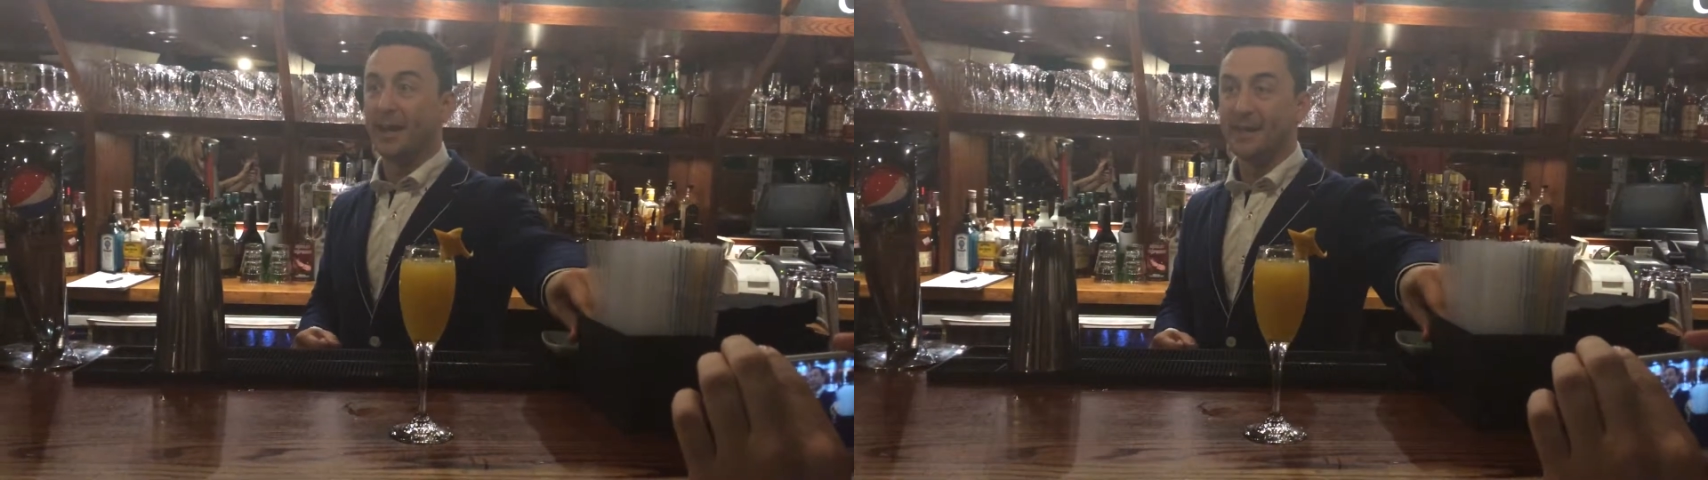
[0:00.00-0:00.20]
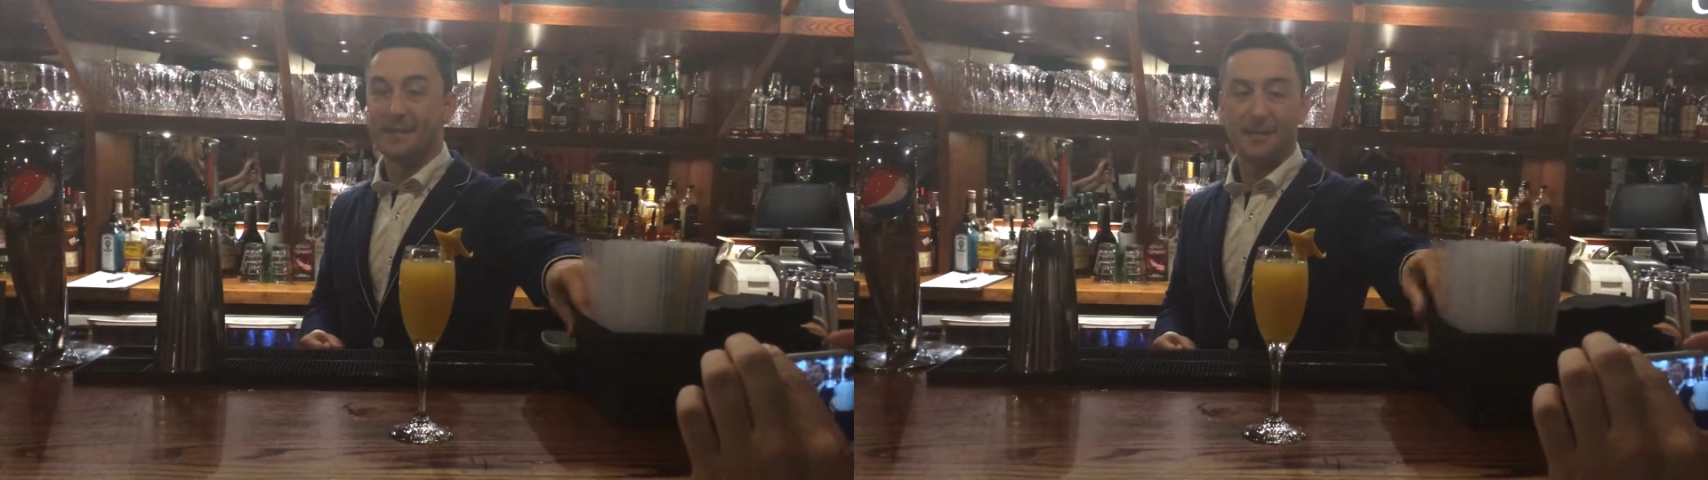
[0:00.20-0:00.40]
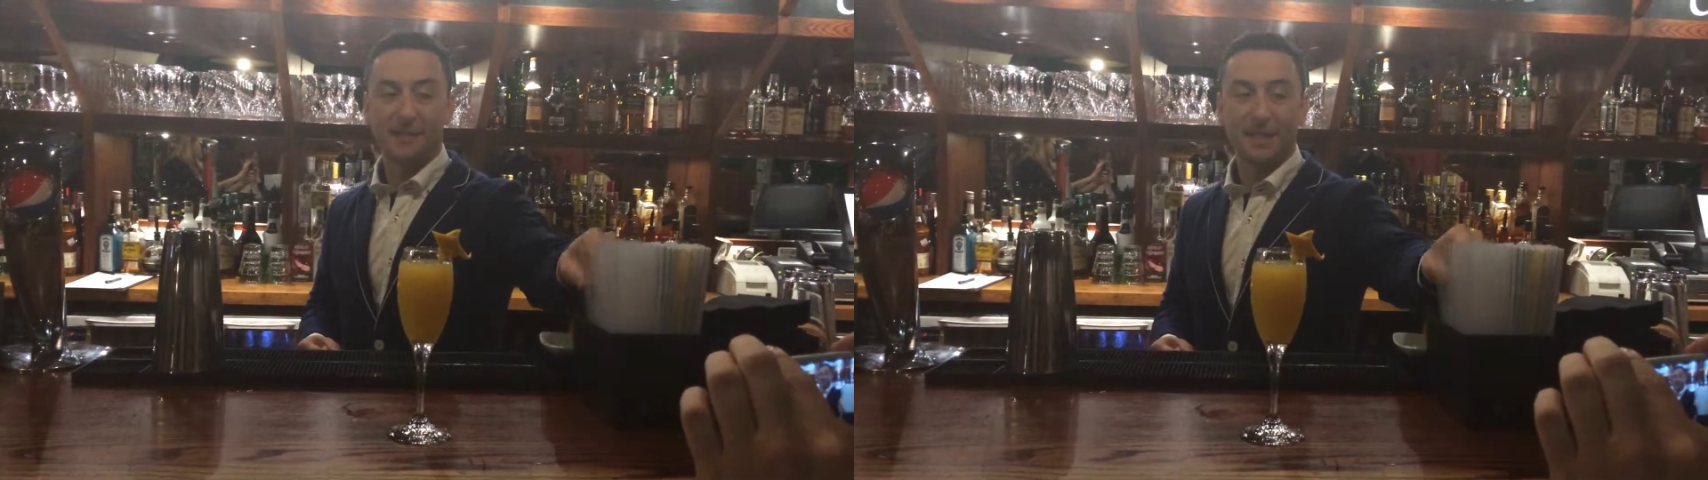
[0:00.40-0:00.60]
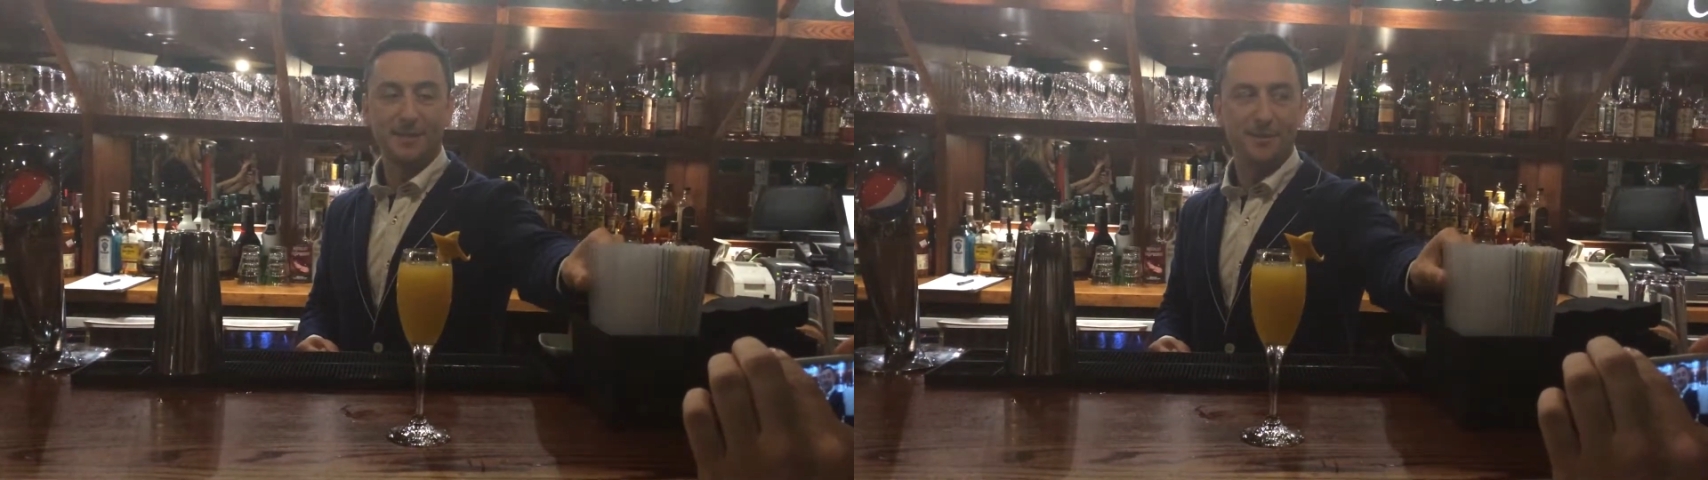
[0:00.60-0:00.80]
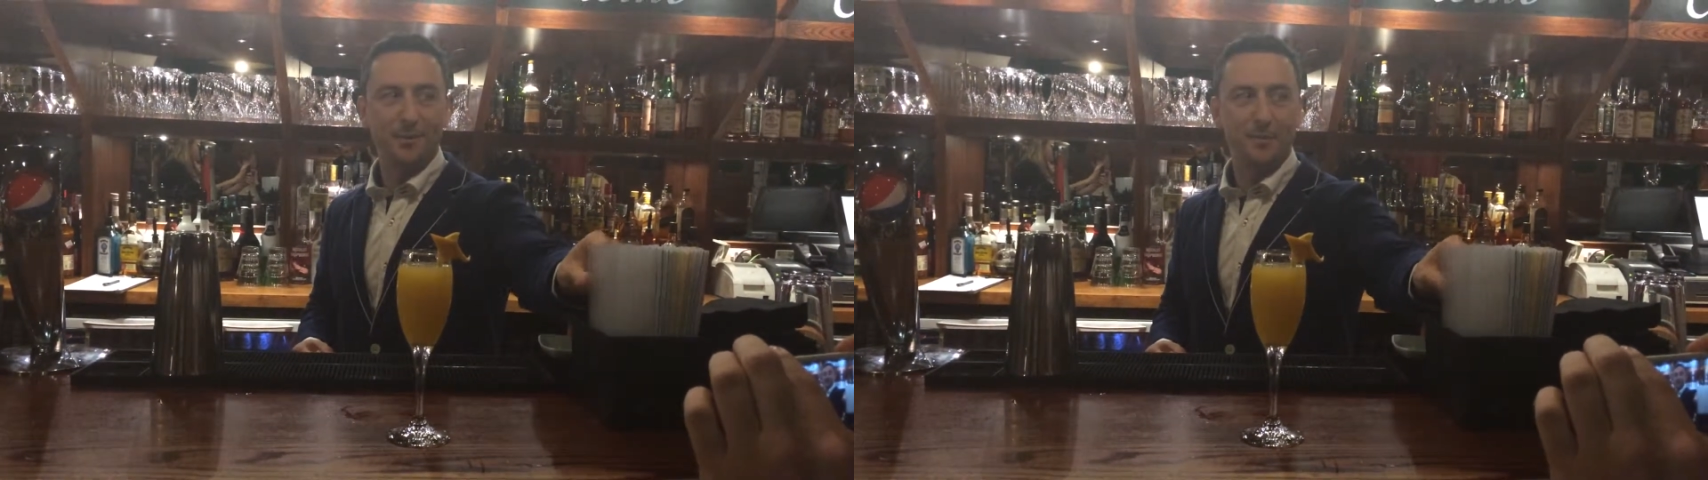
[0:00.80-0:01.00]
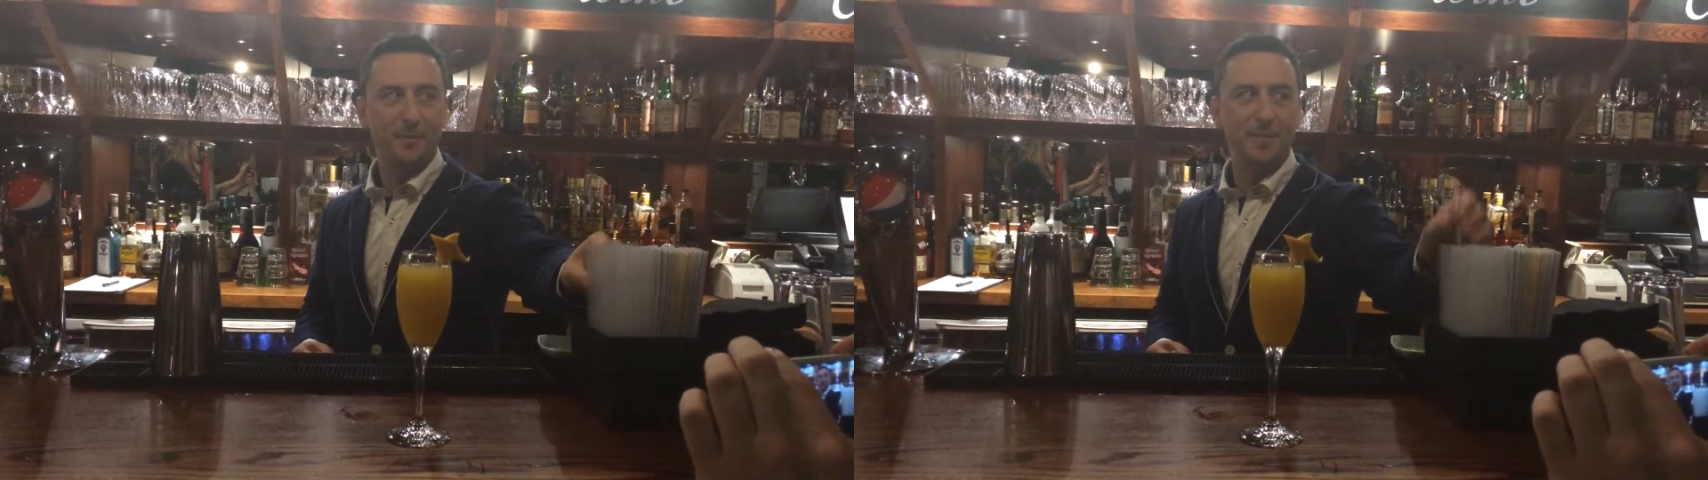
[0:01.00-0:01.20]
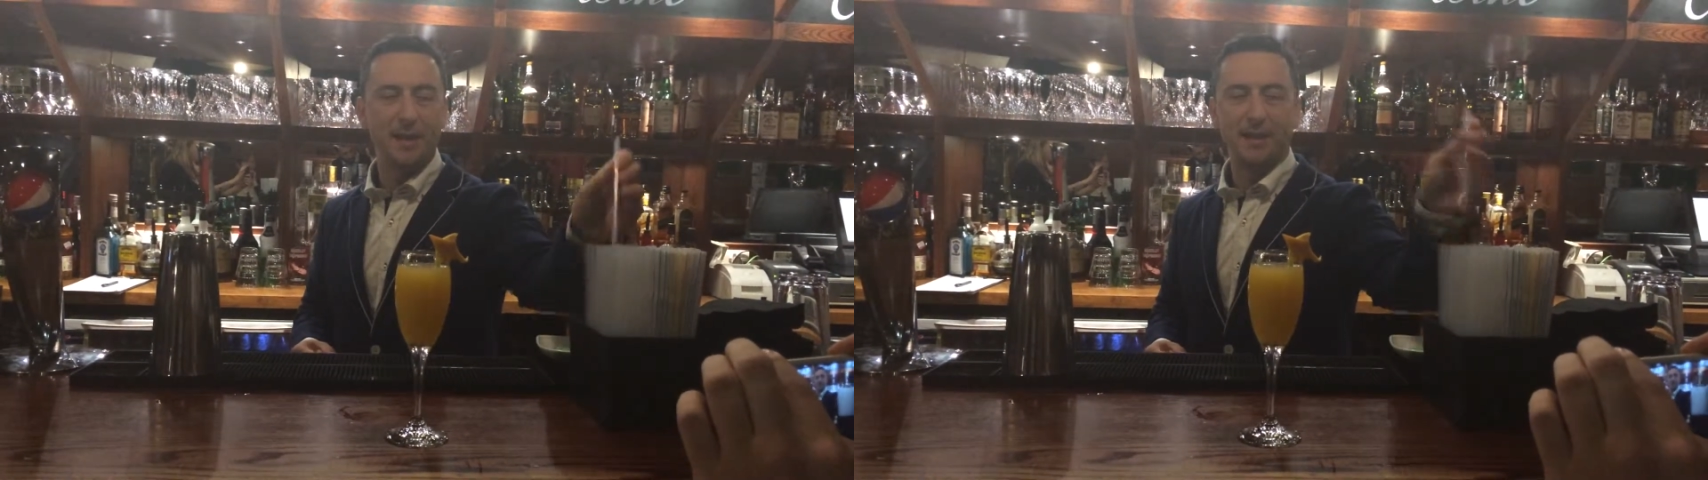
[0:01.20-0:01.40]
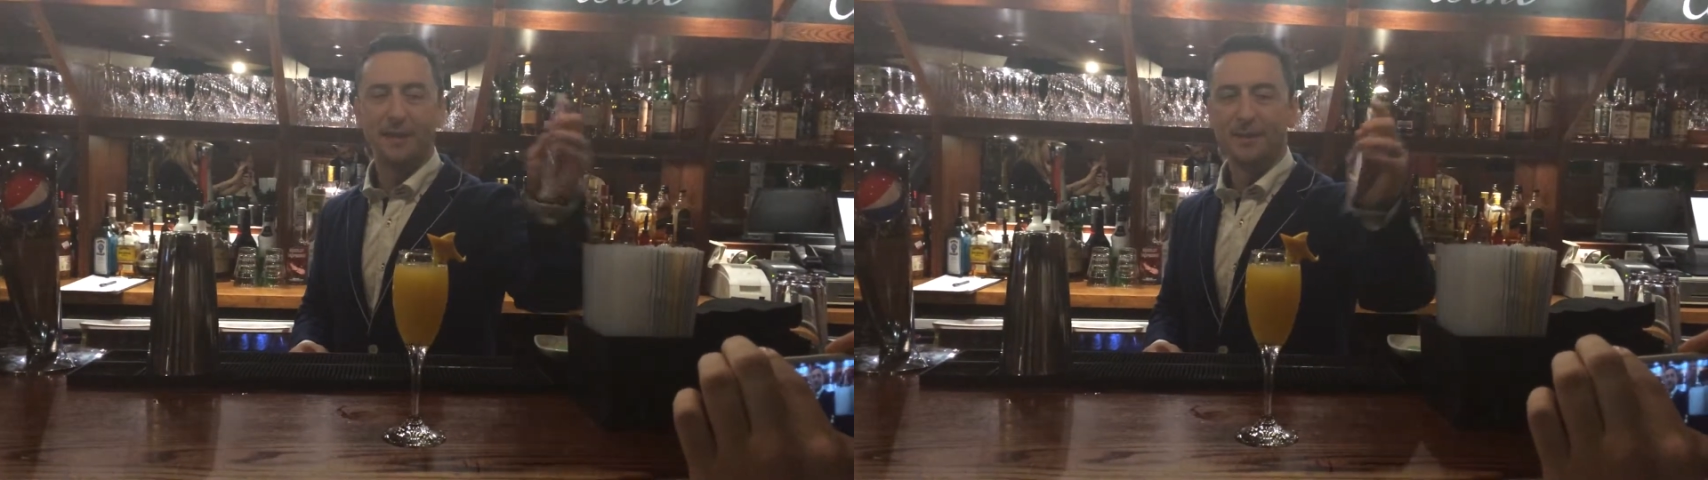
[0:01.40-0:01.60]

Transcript: guest in a second and come and make